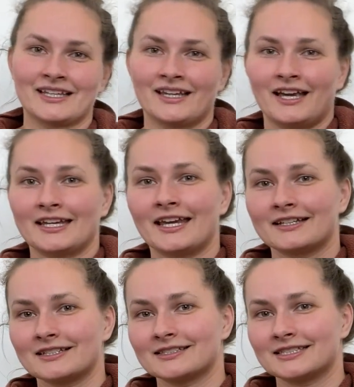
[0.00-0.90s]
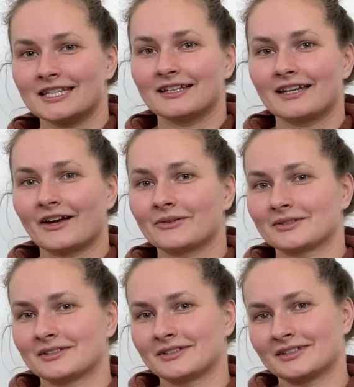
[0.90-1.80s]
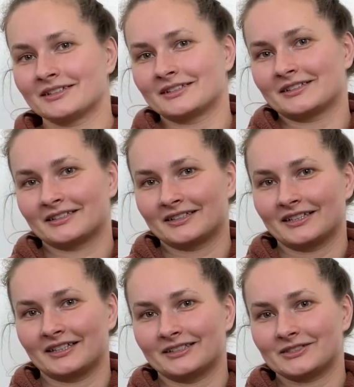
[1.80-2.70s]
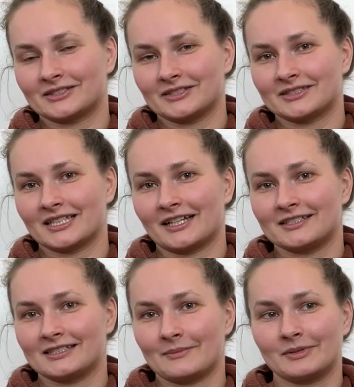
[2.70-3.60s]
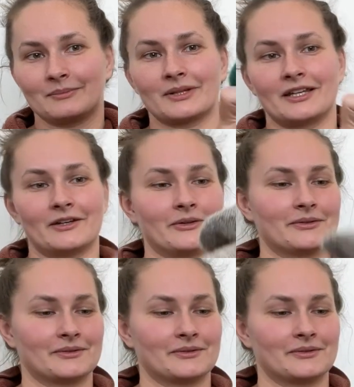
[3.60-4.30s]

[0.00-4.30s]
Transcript: I can't unsee it now. It just looks like I stepped in Play-Doh.